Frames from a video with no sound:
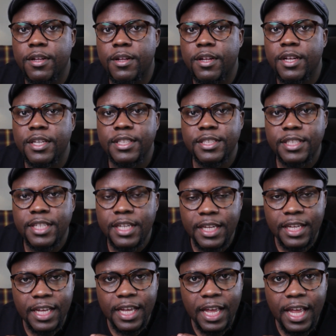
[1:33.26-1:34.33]

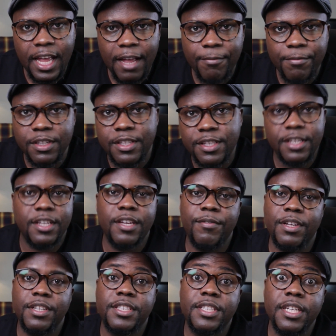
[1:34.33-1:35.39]
Stealing everything,
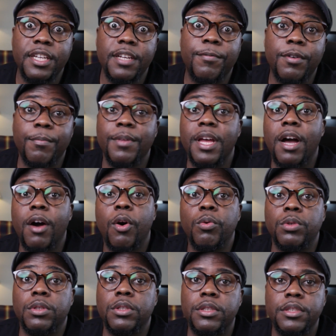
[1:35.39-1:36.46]
even stealing from their
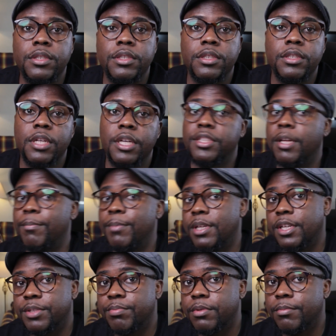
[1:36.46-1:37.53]
own. That's the
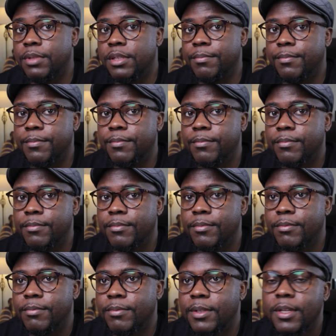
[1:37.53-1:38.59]
biggest problem.
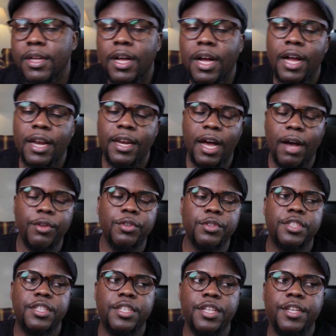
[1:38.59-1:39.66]
And now you
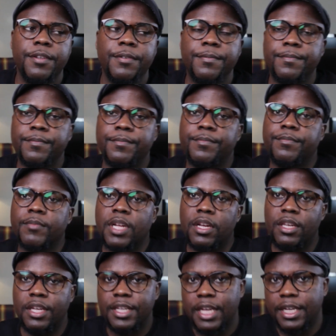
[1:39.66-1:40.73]
see
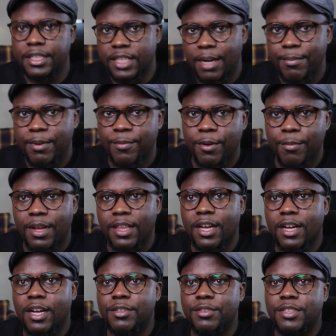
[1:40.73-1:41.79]
leaders coming from other
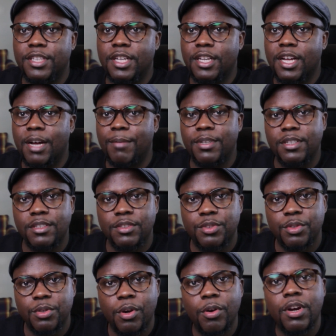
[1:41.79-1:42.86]
countries and coming to
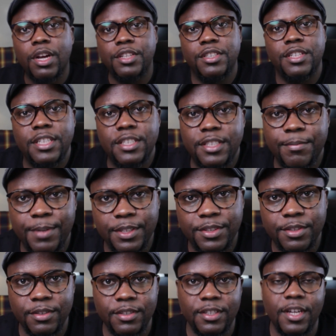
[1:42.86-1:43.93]
congratulate a
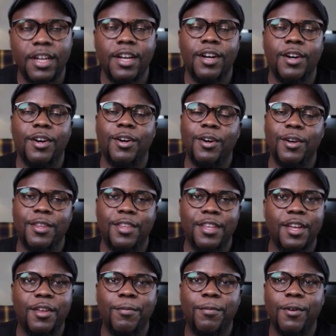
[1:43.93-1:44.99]
person. Oh,
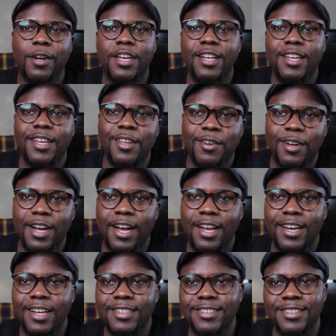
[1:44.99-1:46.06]
thank you for killing
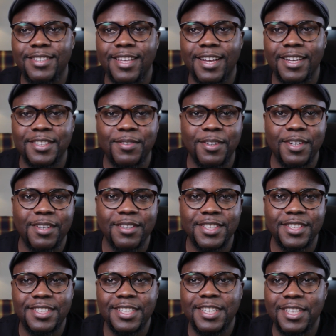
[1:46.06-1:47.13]
Ugandans. Thanks for
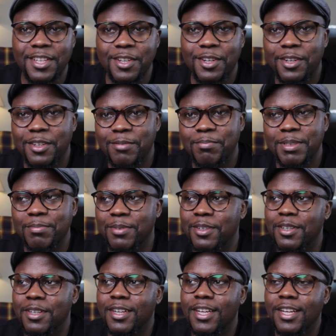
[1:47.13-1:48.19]
stealing your own
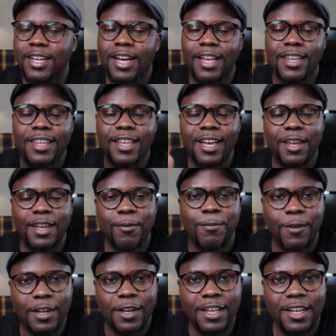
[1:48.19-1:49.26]
people. And thank you
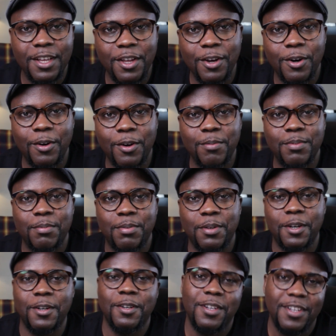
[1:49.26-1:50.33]
for killing your own
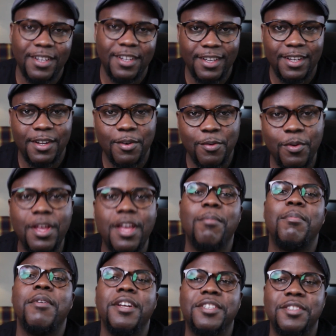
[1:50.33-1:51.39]
people. We
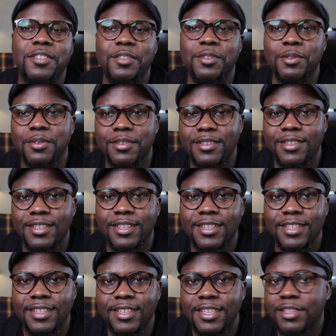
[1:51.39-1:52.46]
embrace you.
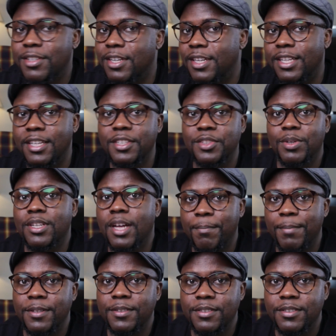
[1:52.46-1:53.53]
Literally, that is what
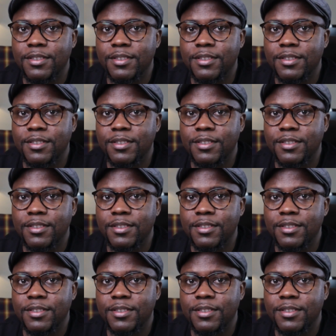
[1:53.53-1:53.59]
happens.